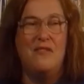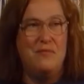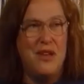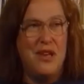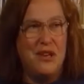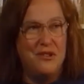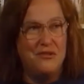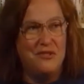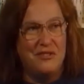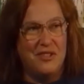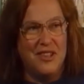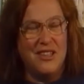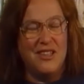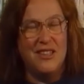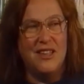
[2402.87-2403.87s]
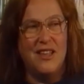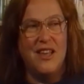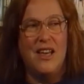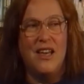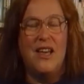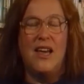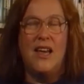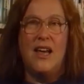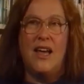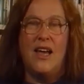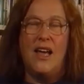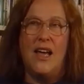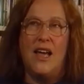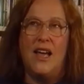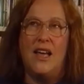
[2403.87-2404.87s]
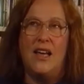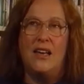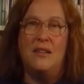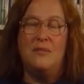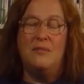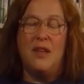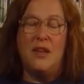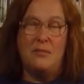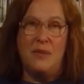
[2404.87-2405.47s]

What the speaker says: been through it. And